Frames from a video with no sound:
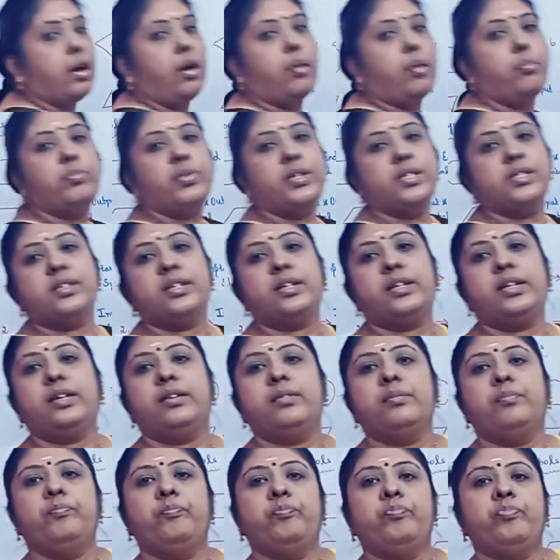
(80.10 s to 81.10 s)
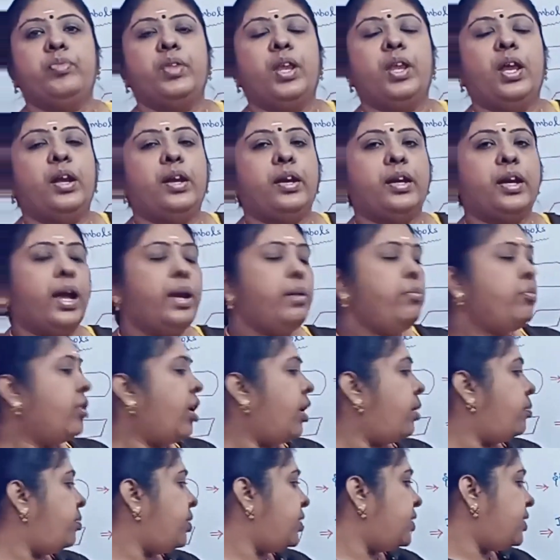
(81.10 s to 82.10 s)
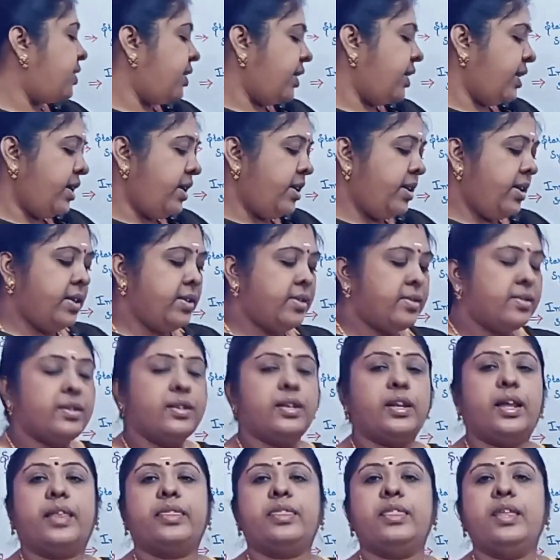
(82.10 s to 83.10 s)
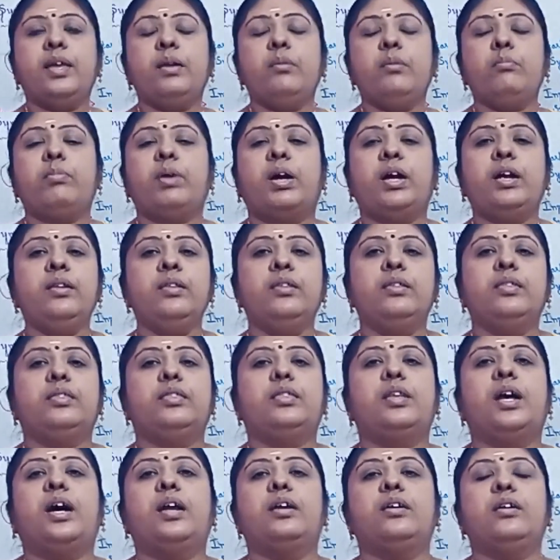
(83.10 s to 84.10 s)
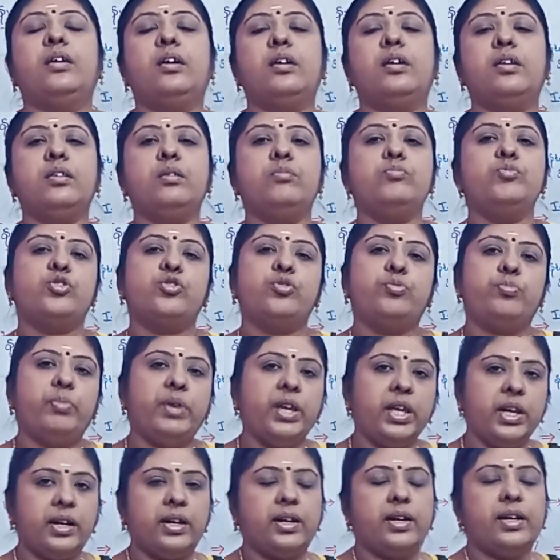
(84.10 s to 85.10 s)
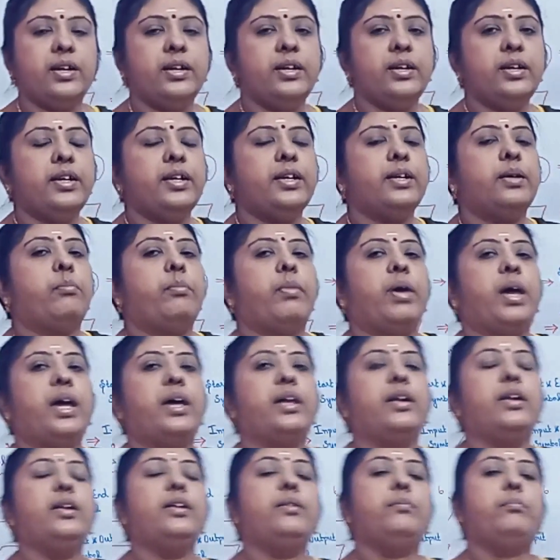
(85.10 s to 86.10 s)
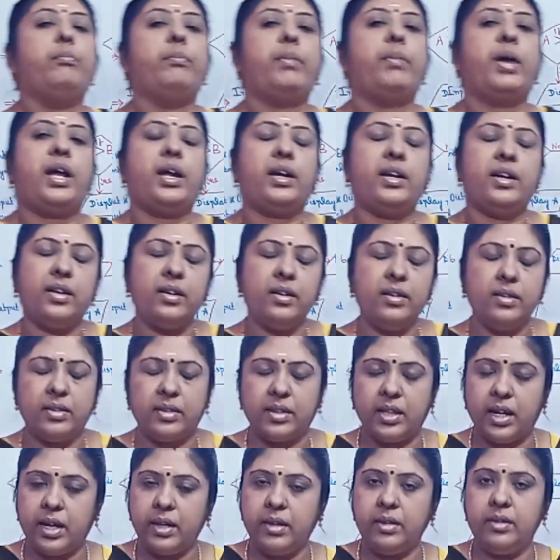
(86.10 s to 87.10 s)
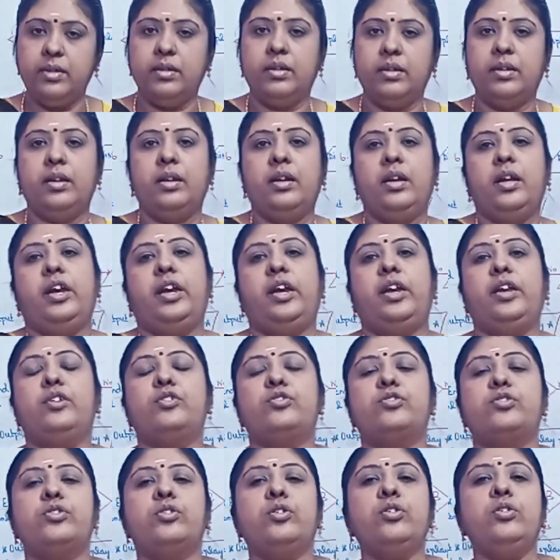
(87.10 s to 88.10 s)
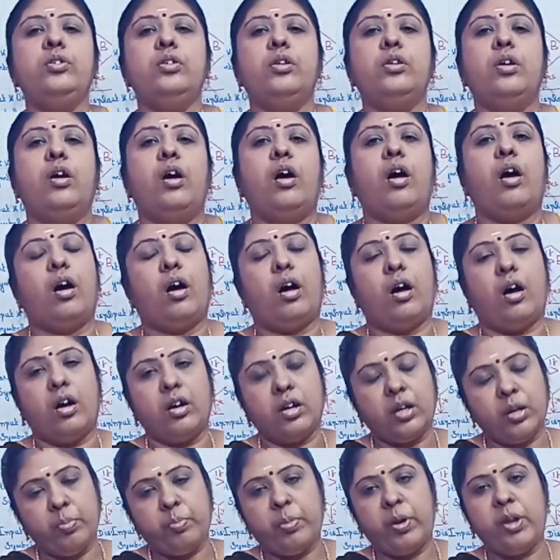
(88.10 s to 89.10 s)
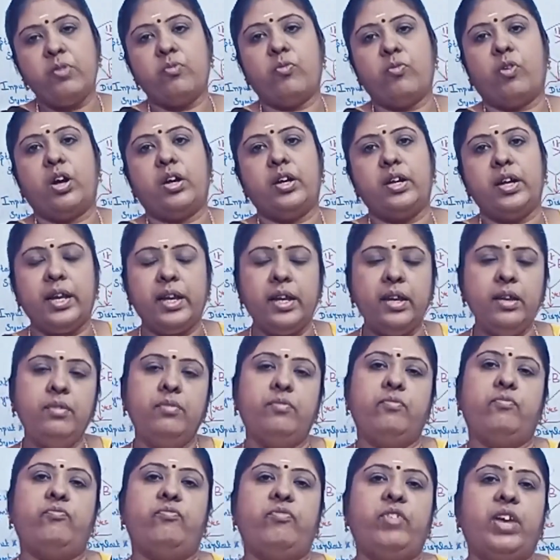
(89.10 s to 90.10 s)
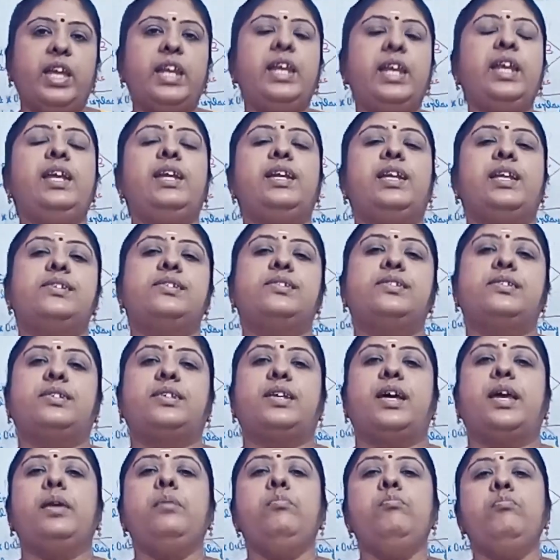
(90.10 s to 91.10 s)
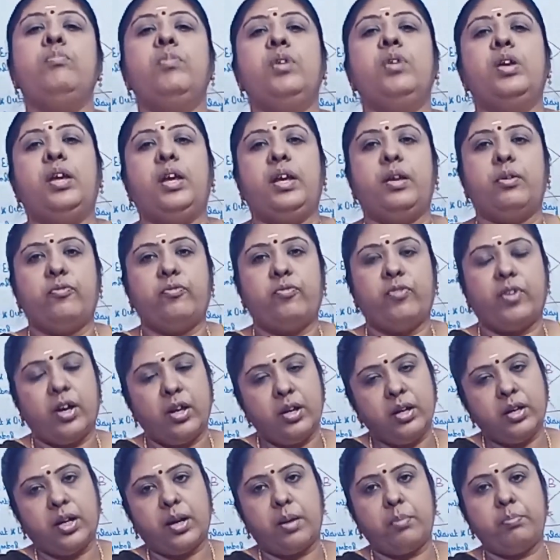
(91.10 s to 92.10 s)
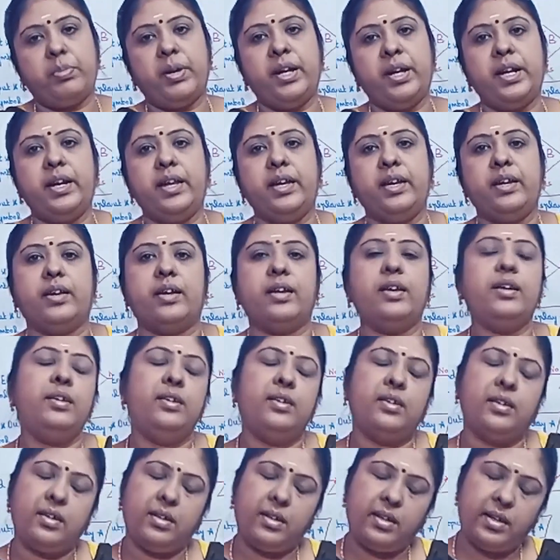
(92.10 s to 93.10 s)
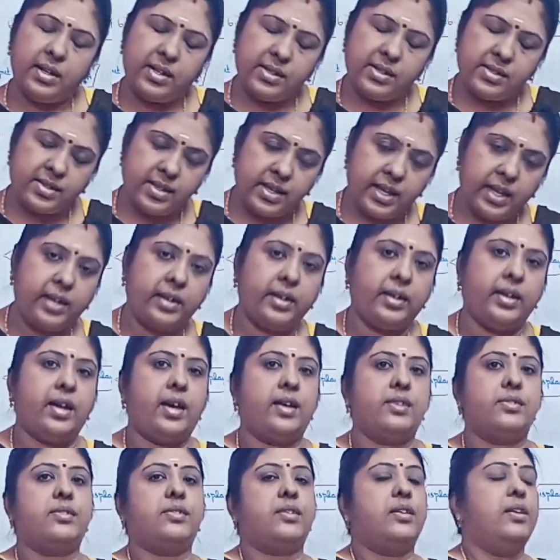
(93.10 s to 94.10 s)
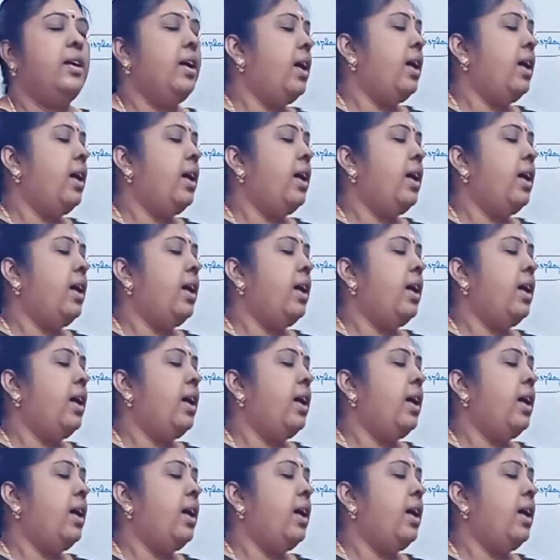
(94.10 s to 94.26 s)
complexity. Time complexity is nothing but the algorithm should be written in a manner that it should occupy only very less time for completing a desired task.